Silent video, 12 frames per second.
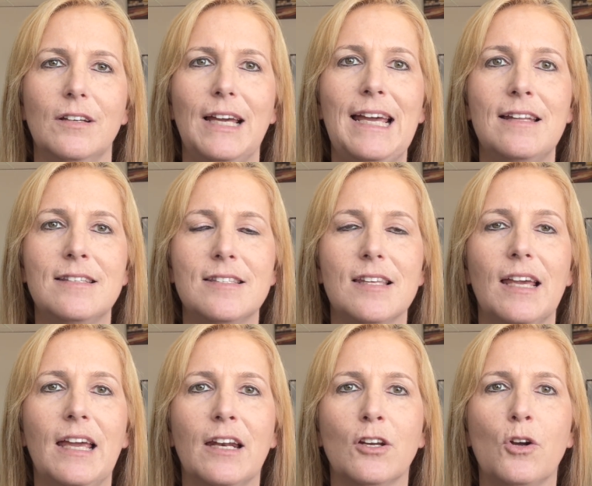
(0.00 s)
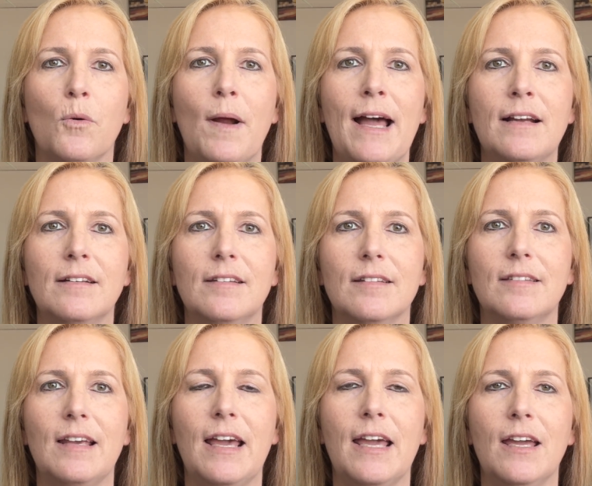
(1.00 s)
It's incorrect to
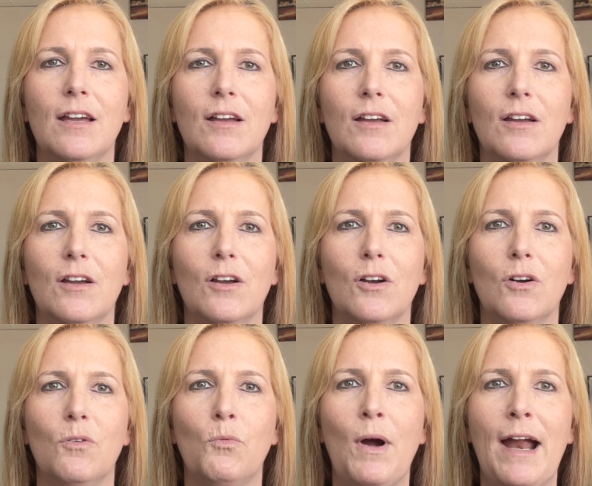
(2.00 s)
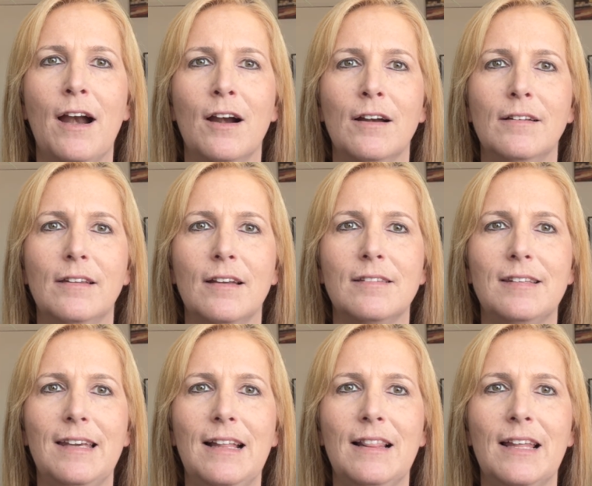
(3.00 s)
say, where does
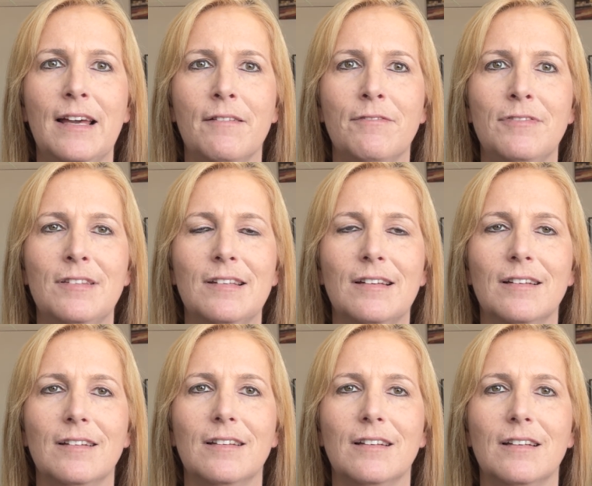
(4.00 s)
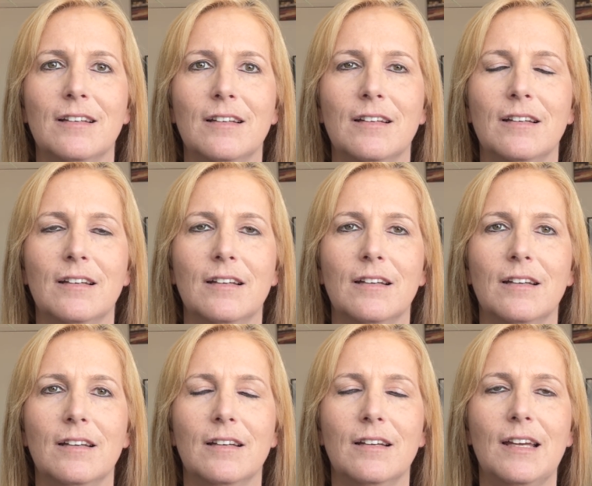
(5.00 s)
he live?
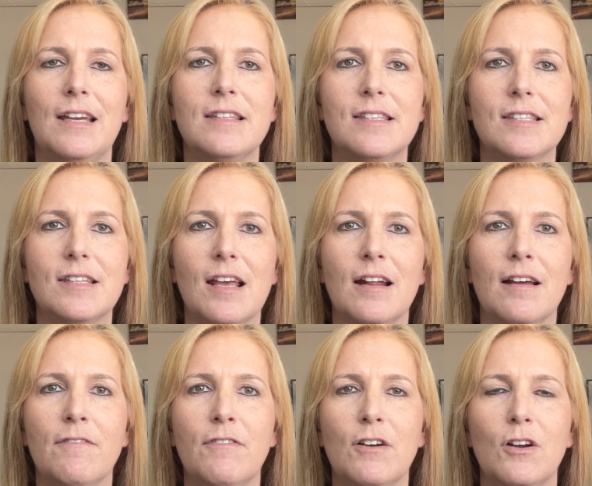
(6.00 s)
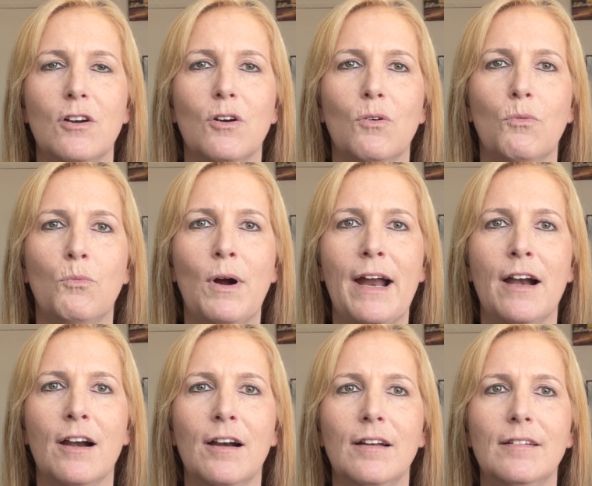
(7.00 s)
Instead of,
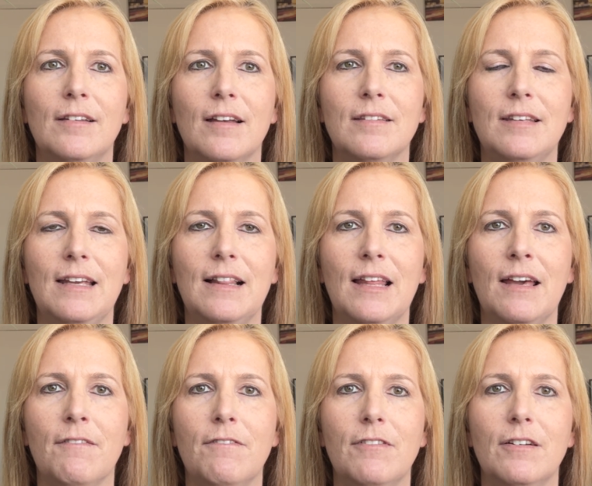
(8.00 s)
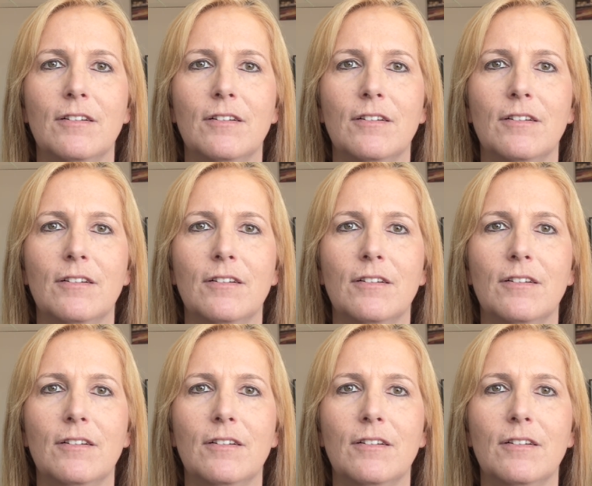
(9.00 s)
where does he live?